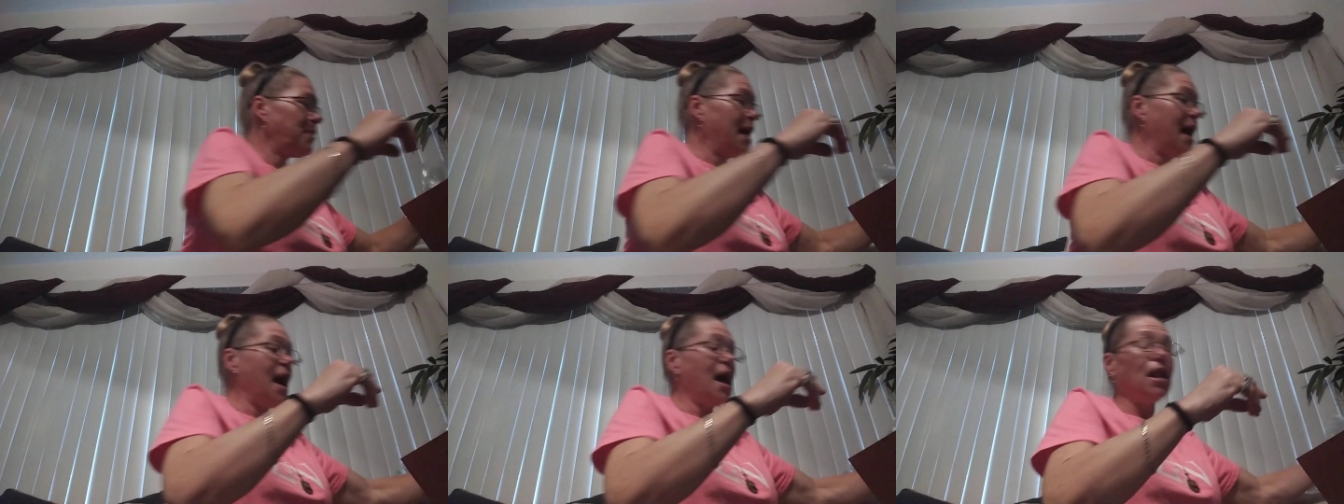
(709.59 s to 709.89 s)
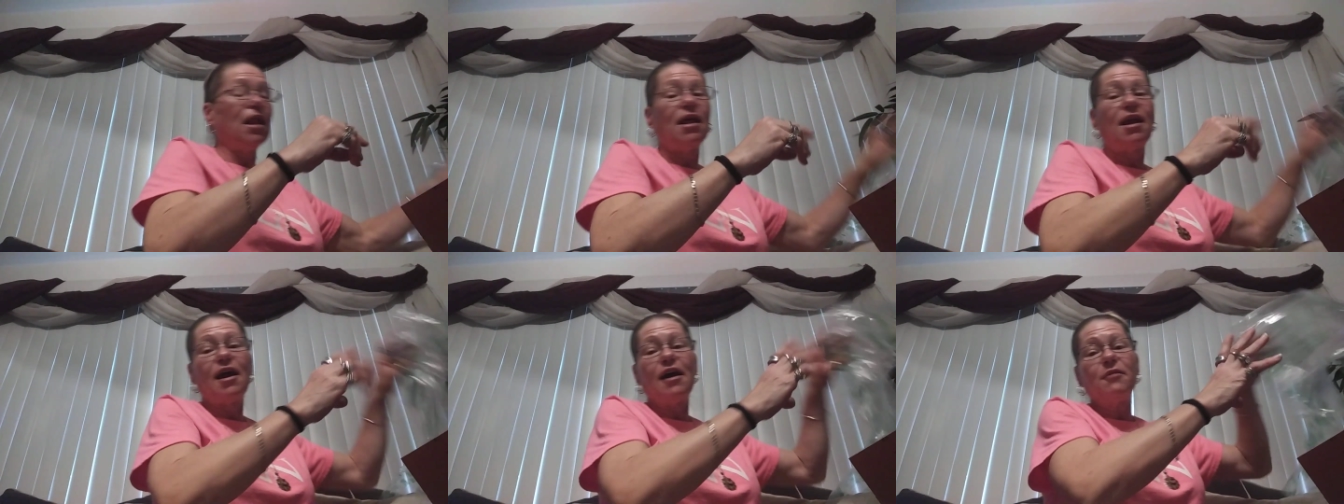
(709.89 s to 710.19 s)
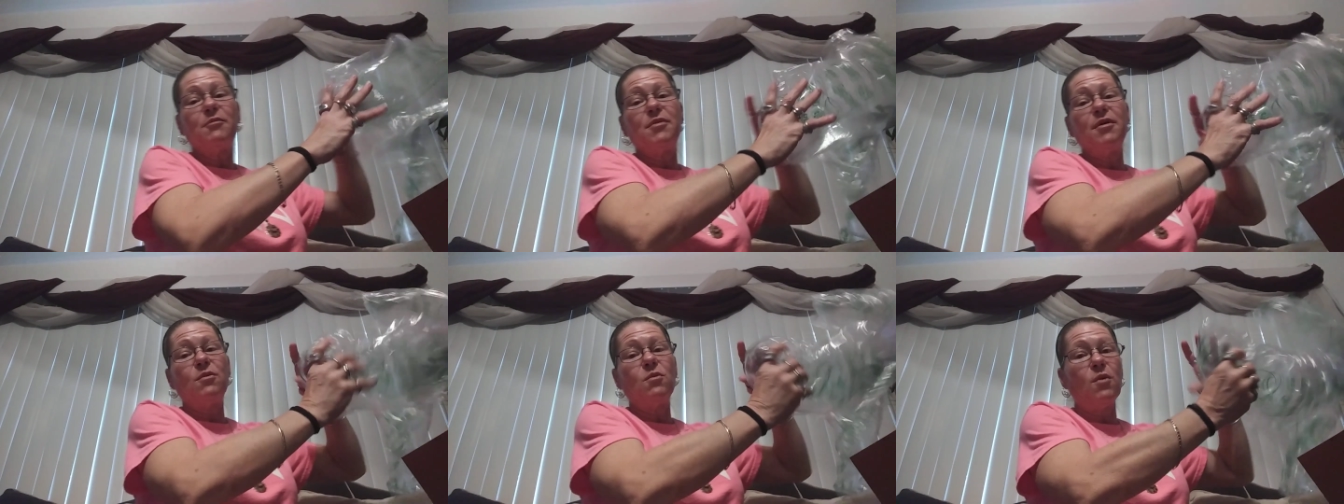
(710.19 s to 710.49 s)
palette
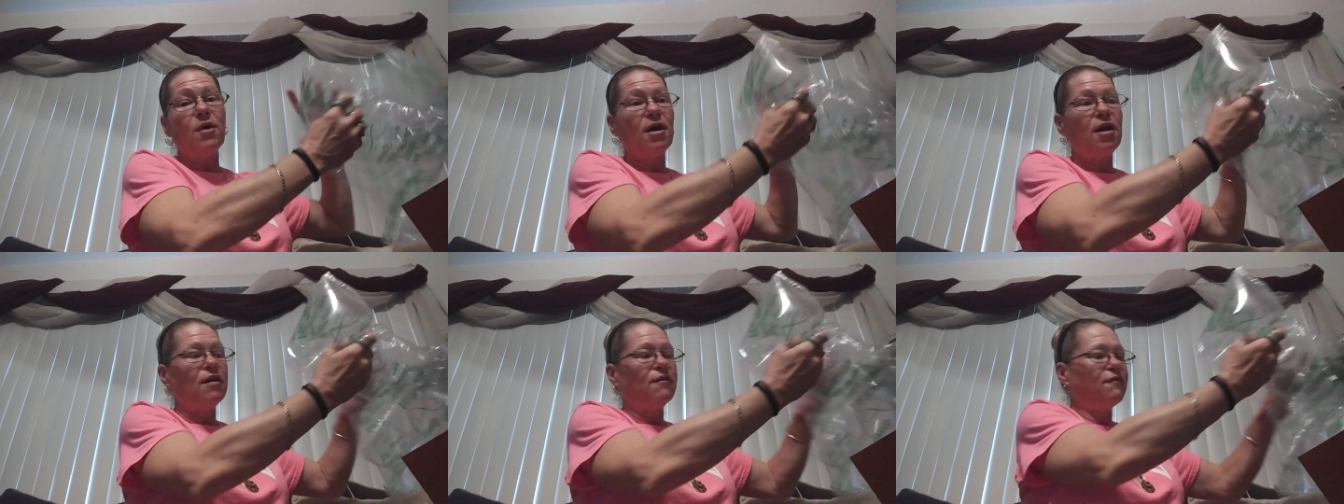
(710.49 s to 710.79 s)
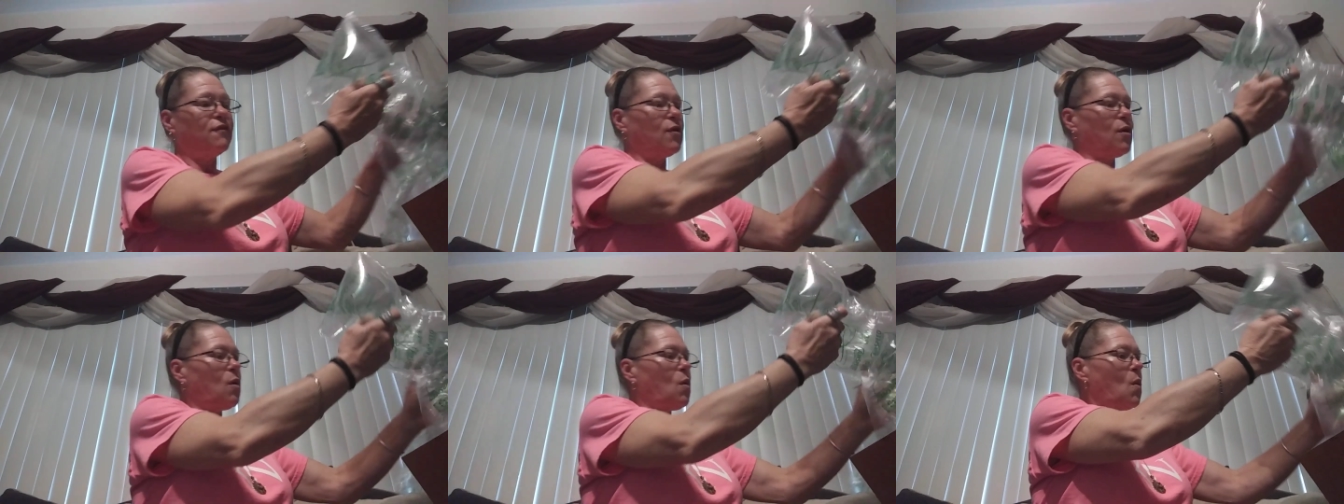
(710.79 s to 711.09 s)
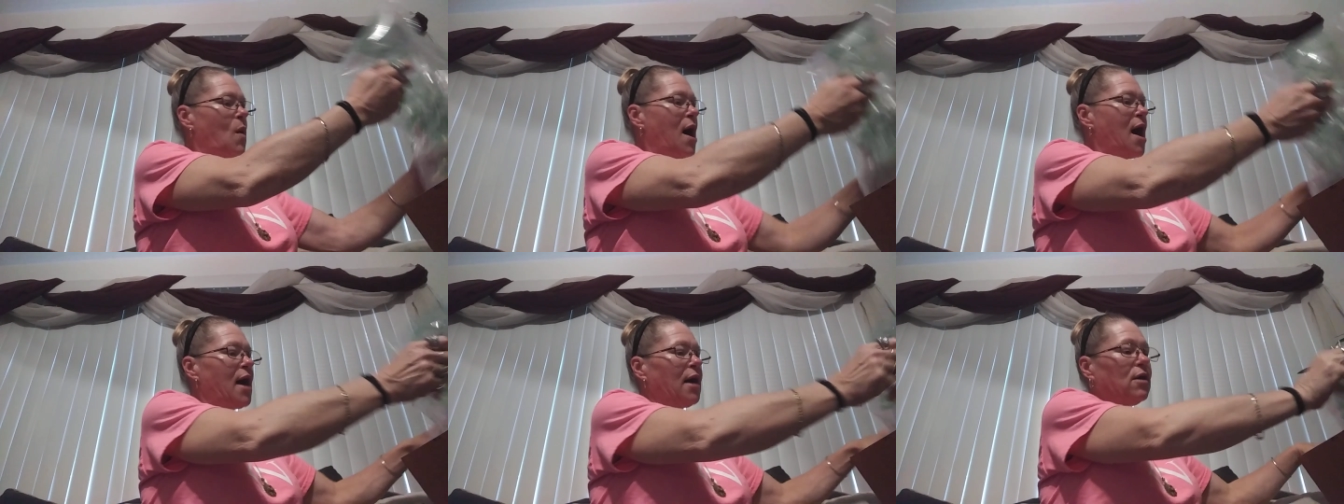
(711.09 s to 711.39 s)
I've been wanting for a
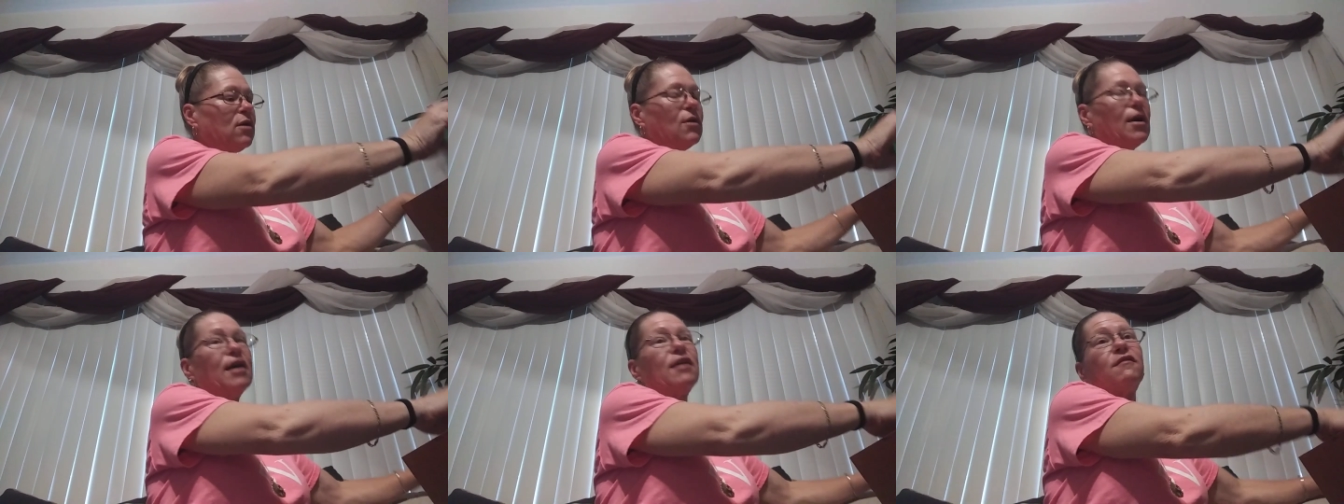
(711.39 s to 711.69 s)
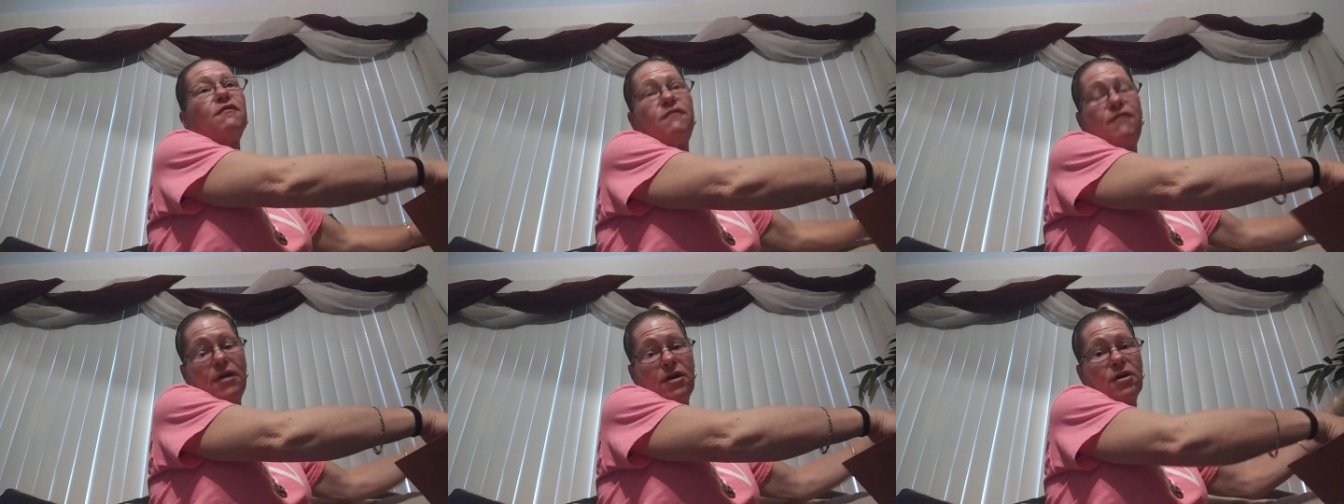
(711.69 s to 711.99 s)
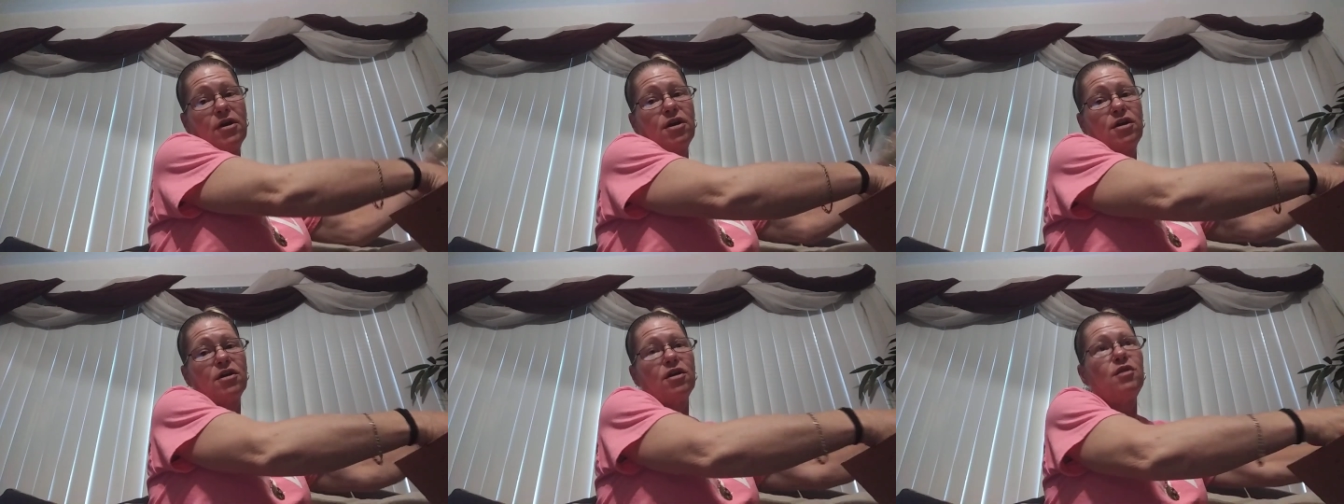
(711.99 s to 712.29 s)
while at a very
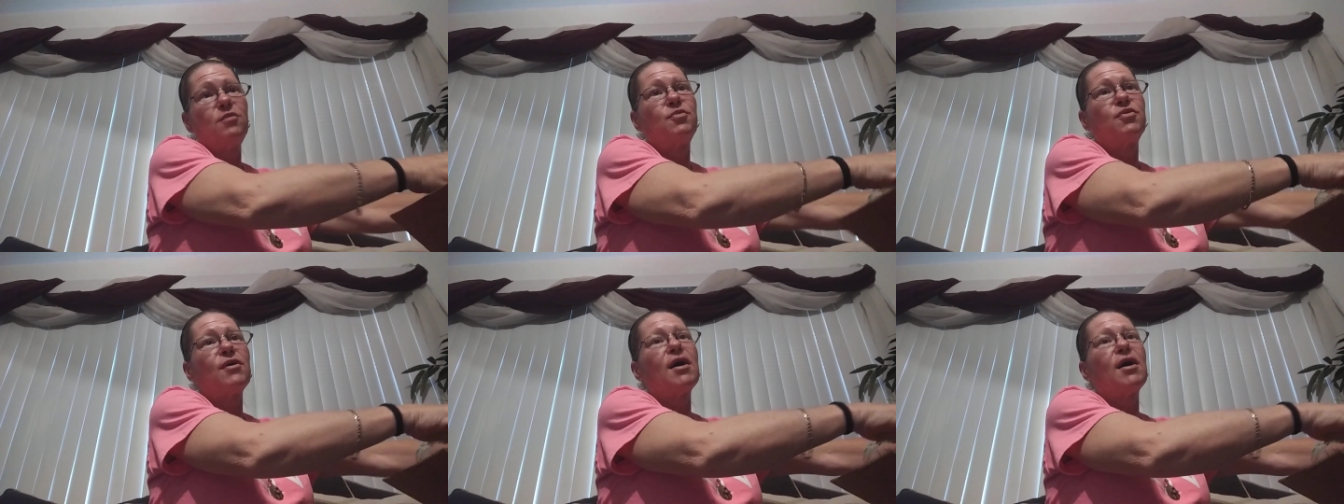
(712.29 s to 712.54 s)
good